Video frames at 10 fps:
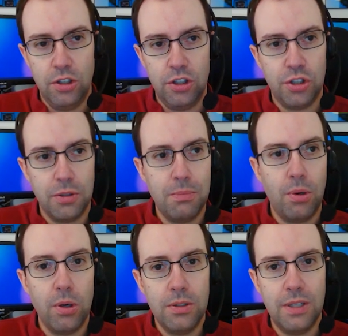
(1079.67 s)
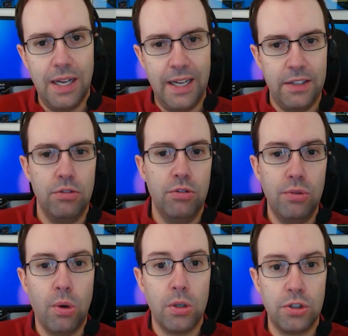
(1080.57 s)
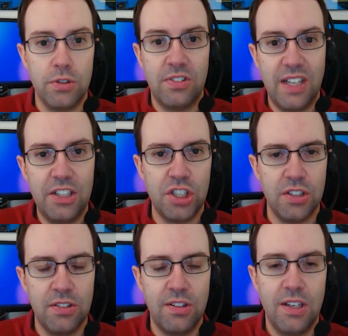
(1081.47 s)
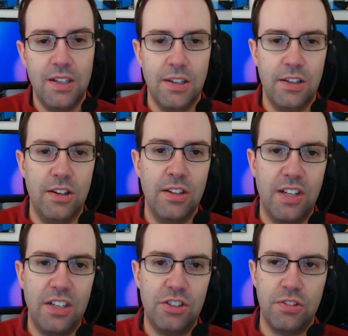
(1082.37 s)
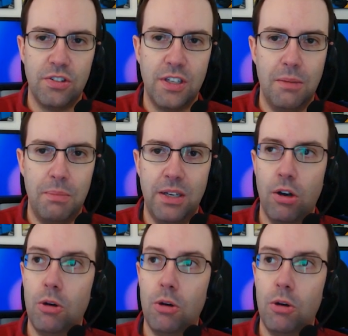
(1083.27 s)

Sherbourne and New Orchard stations. The stations are going to be